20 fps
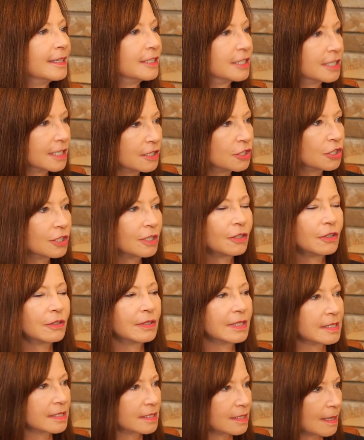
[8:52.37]
Digital
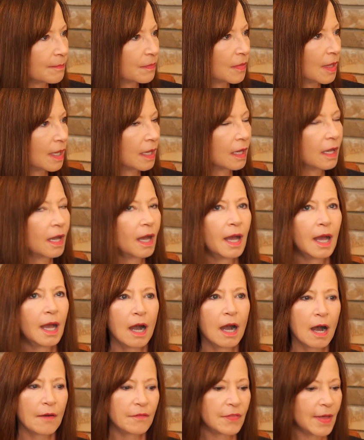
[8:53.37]
is something
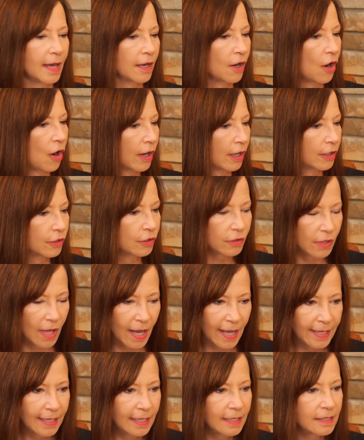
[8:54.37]
that our
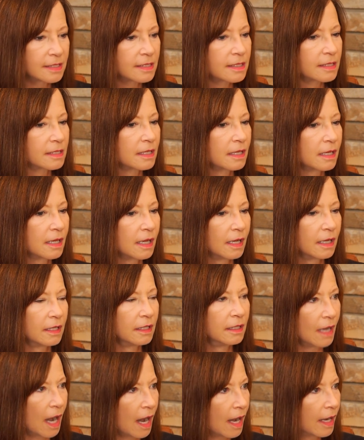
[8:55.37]
clients,
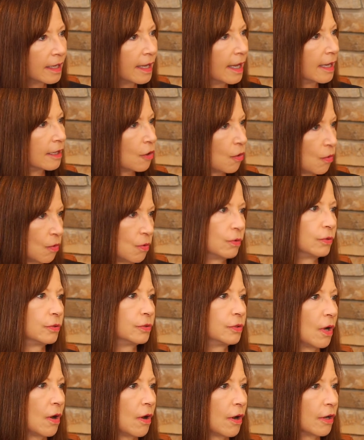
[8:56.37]
young and
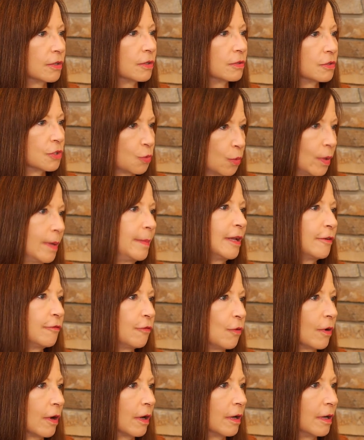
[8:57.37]
old, are screaming
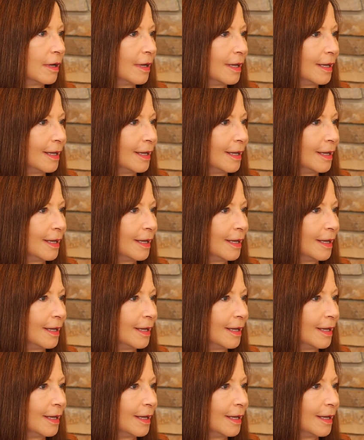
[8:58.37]
for.